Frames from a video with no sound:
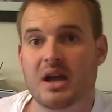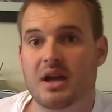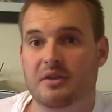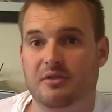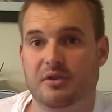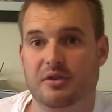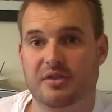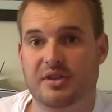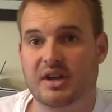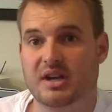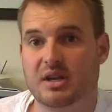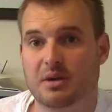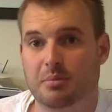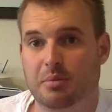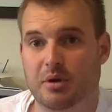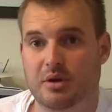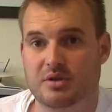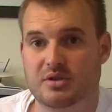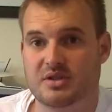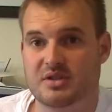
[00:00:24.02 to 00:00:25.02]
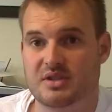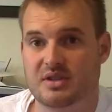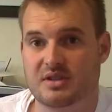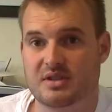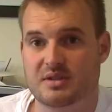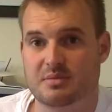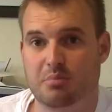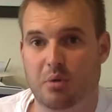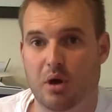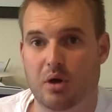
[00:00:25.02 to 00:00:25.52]
If you're thinking of purchasing
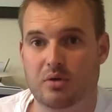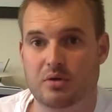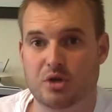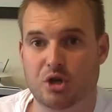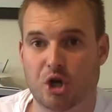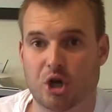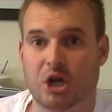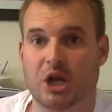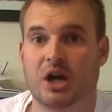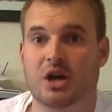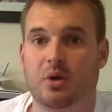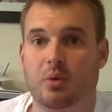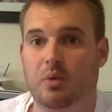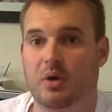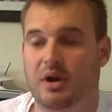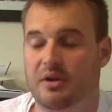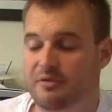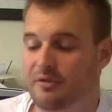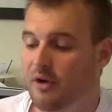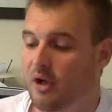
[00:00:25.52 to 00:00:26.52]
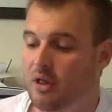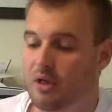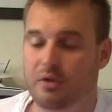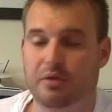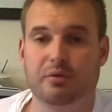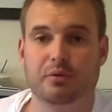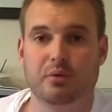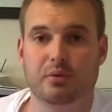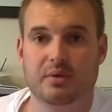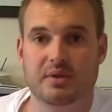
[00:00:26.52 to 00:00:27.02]
this boat, you're going to want to follow
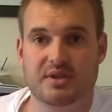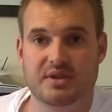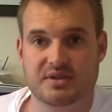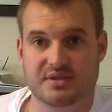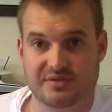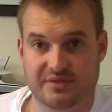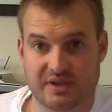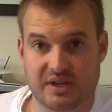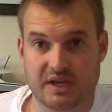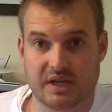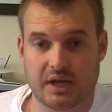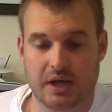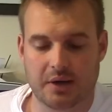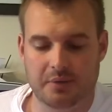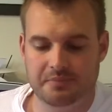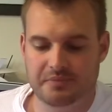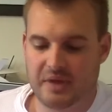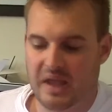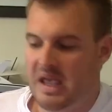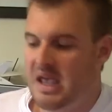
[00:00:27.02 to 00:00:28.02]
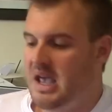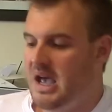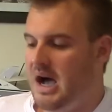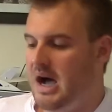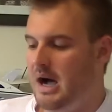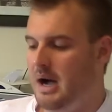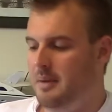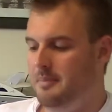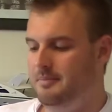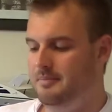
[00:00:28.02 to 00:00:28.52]
through with this video.
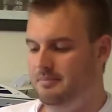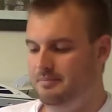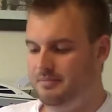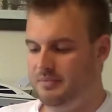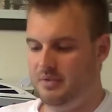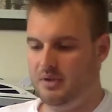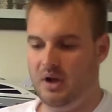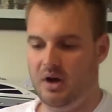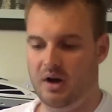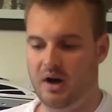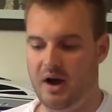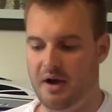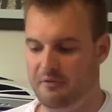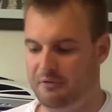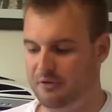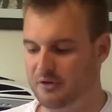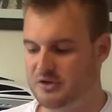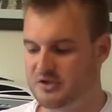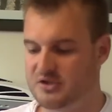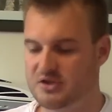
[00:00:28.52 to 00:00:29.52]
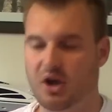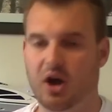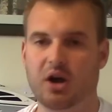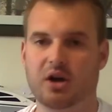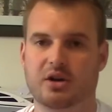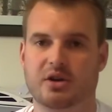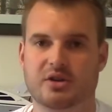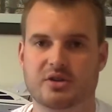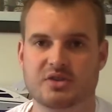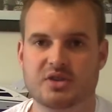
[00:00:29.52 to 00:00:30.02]
Alright, for
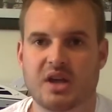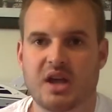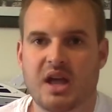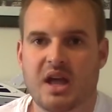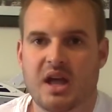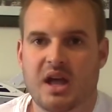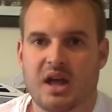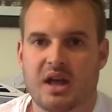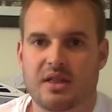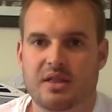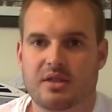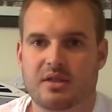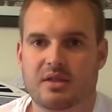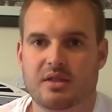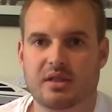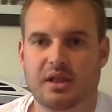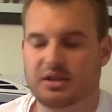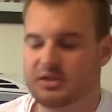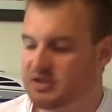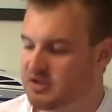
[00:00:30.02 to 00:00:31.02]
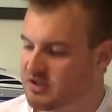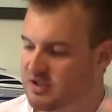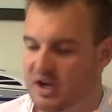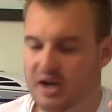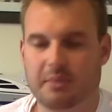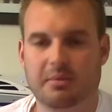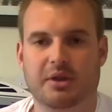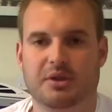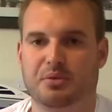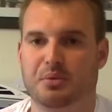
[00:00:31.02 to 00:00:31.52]
starters, let's just talk
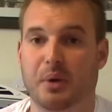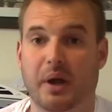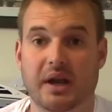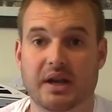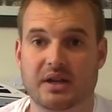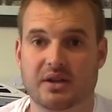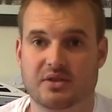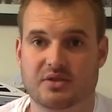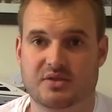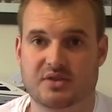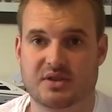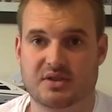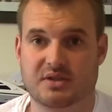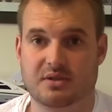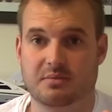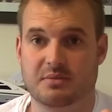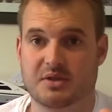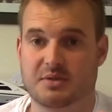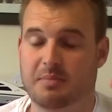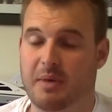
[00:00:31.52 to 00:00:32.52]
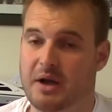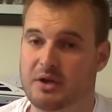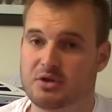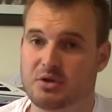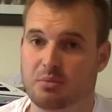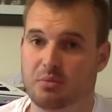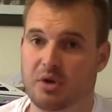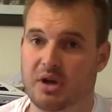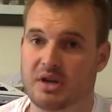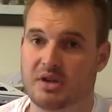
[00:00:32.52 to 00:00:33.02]
about the radio system. The
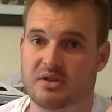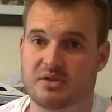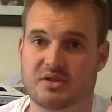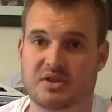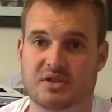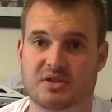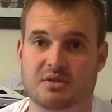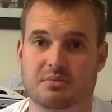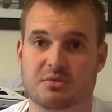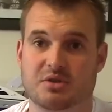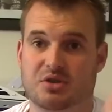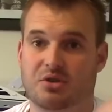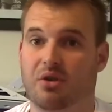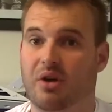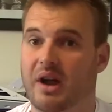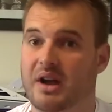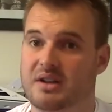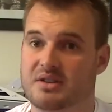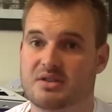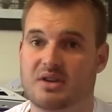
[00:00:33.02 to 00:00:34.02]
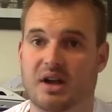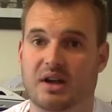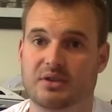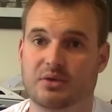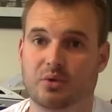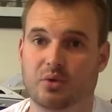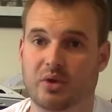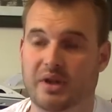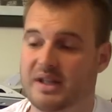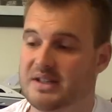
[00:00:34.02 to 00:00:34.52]
Spectrum radio system is great. It's got
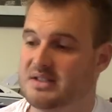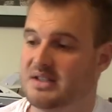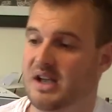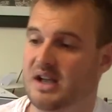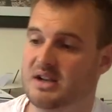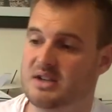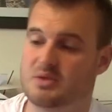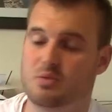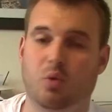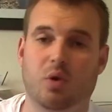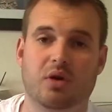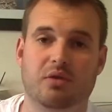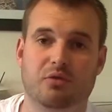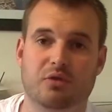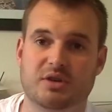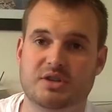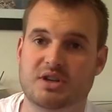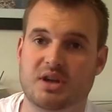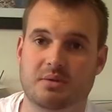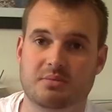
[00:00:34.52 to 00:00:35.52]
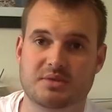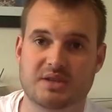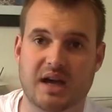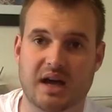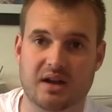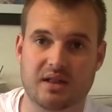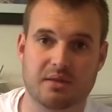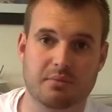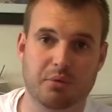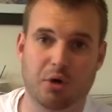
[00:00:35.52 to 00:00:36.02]
dual antennas, one of which comes
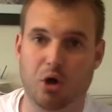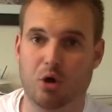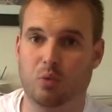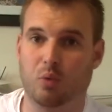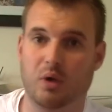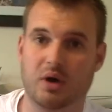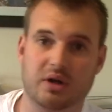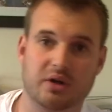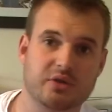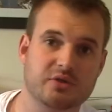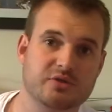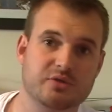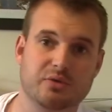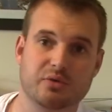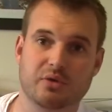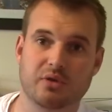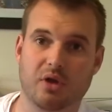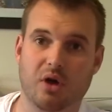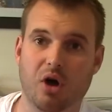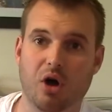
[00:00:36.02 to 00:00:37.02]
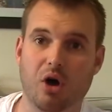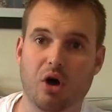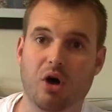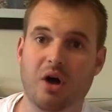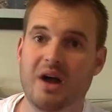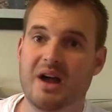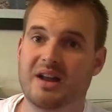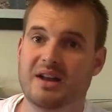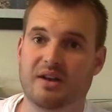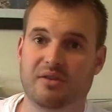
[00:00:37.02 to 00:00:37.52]
out of the boat, one goes through the hull.
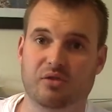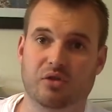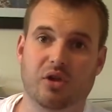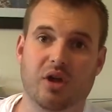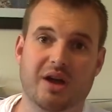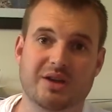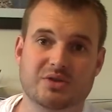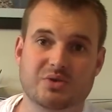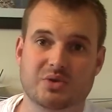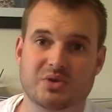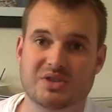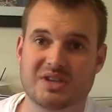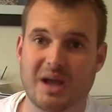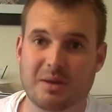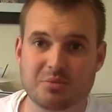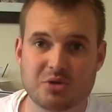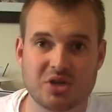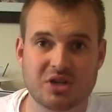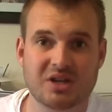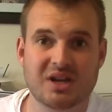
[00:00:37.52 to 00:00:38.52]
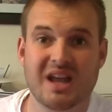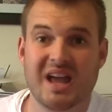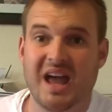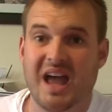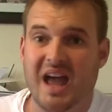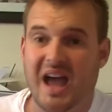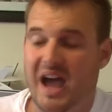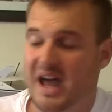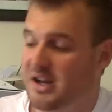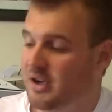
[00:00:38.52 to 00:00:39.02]
Never lost reception.
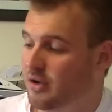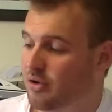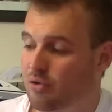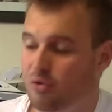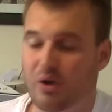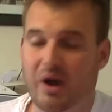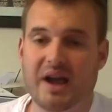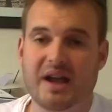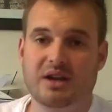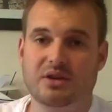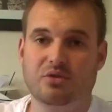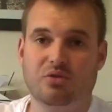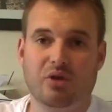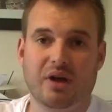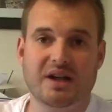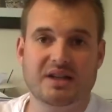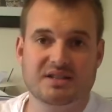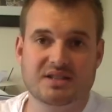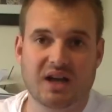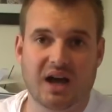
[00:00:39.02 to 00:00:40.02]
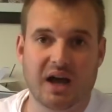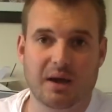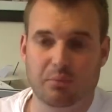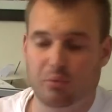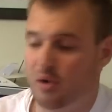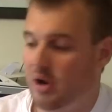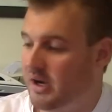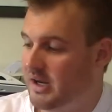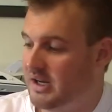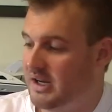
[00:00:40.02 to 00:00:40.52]
Had a great time
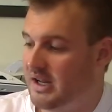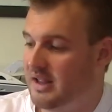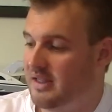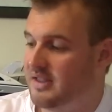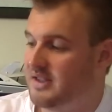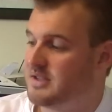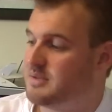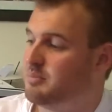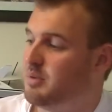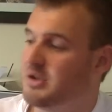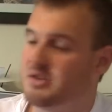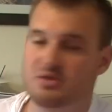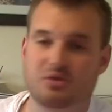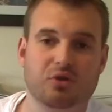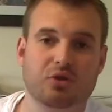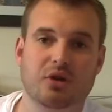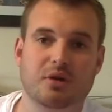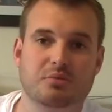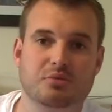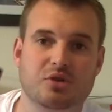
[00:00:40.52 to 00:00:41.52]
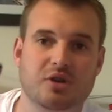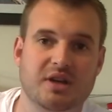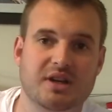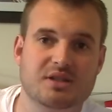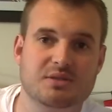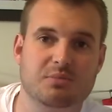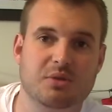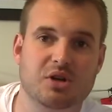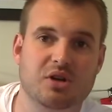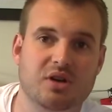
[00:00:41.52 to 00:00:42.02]
running it. This pistol grip
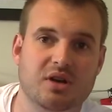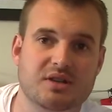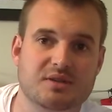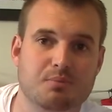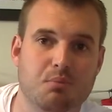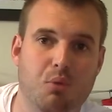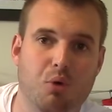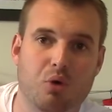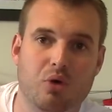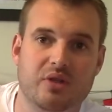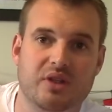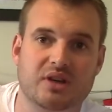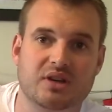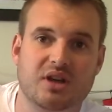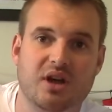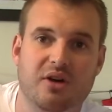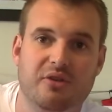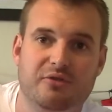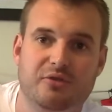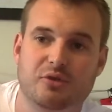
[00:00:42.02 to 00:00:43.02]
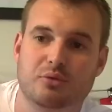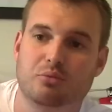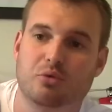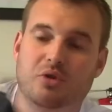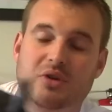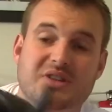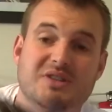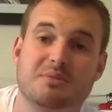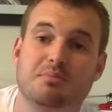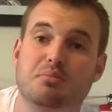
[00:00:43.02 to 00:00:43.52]
transmitter is more than comfortable.
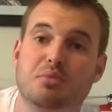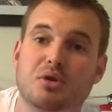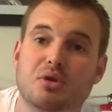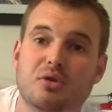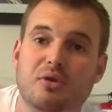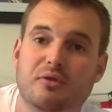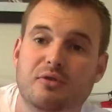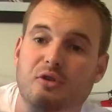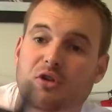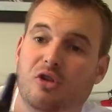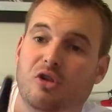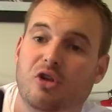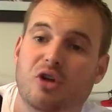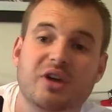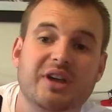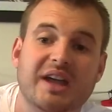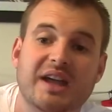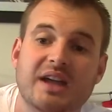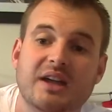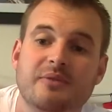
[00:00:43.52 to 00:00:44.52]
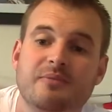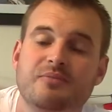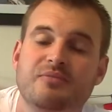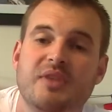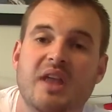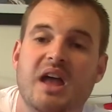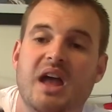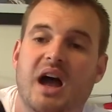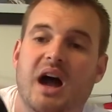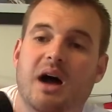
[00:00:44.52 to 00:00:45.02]
It's beautiful looking.
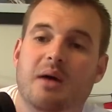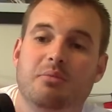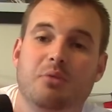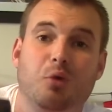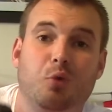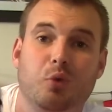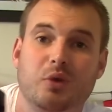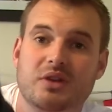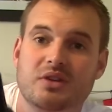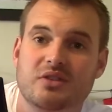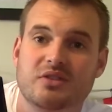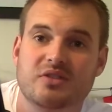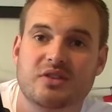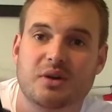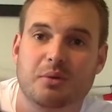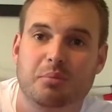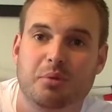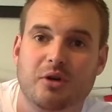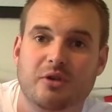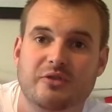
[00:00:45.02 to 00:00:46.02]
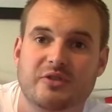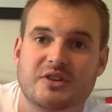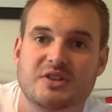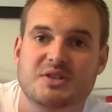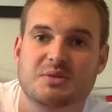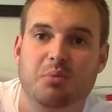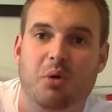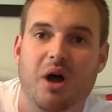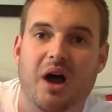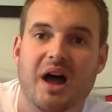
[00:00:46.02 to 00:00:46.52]
The wheel's in a perfect
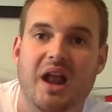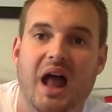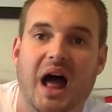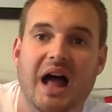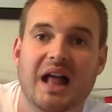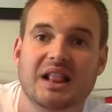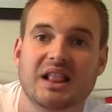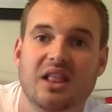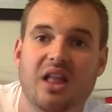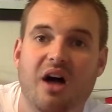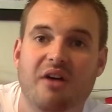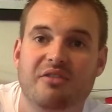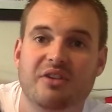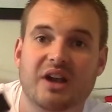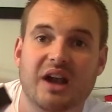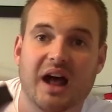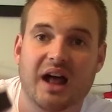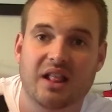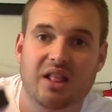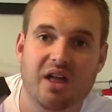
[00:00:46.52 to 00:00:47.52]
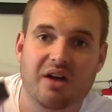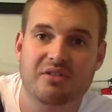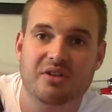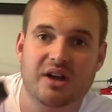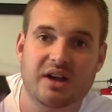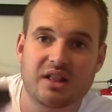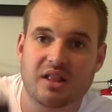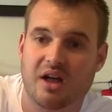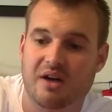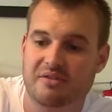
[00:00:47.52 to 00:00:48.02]
spot. I love it. I
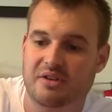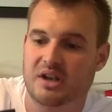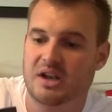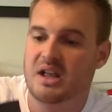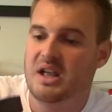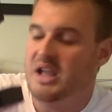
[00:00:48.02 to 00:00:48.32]
love it.